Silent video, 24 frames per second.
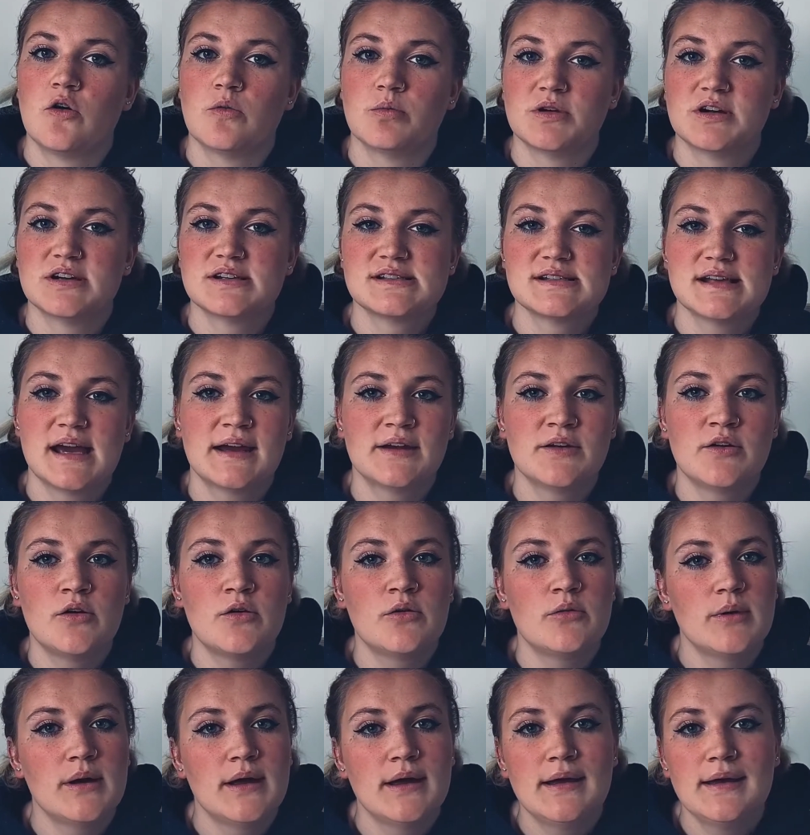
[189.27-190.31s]
Because
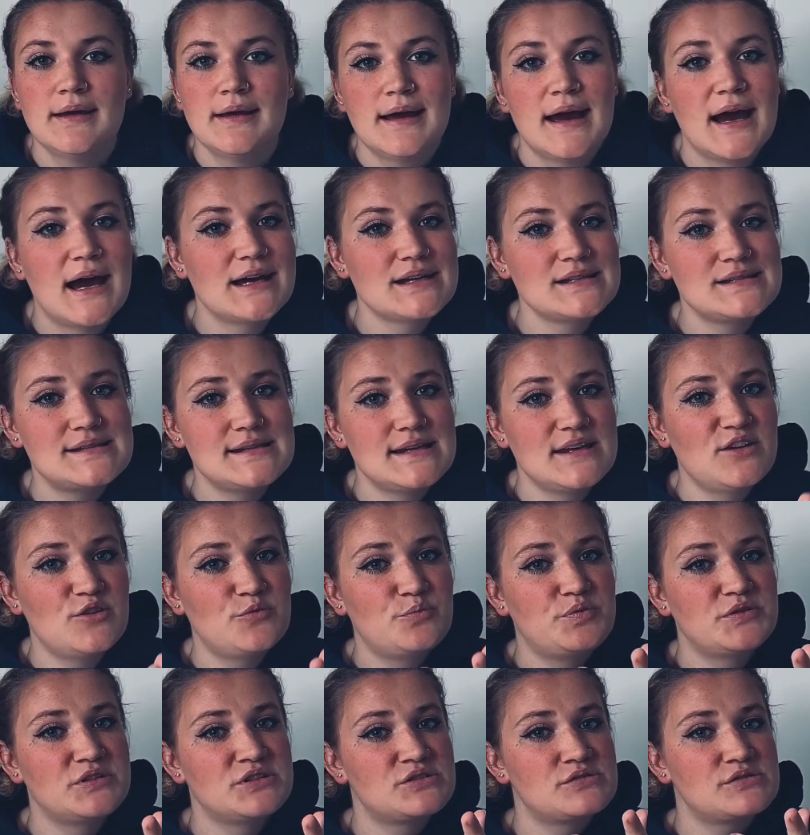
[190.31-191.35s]
I see your
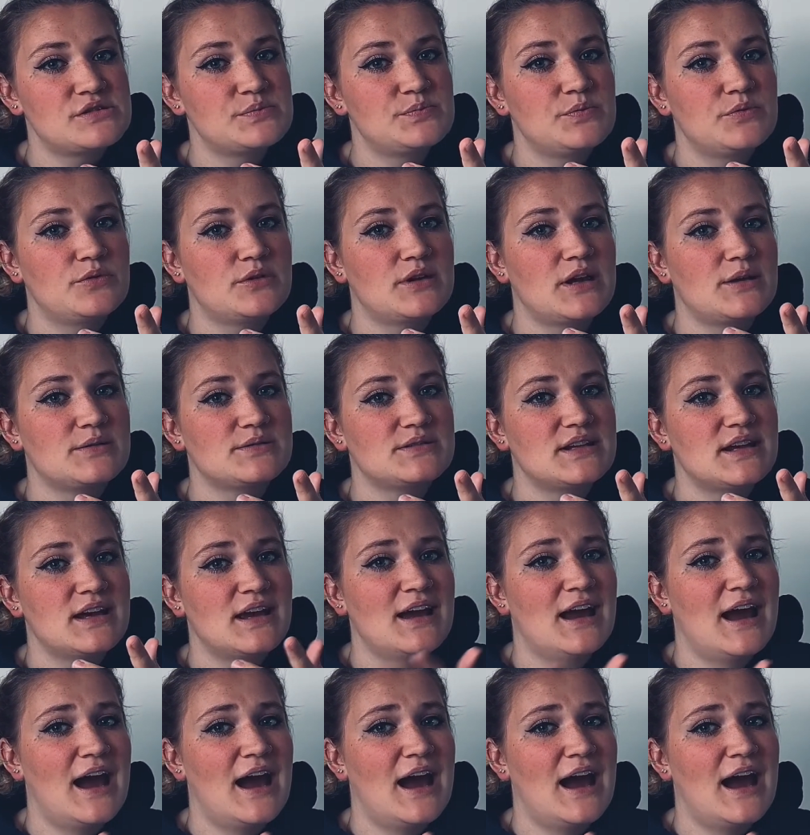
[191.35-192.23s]
Pinterest board out there.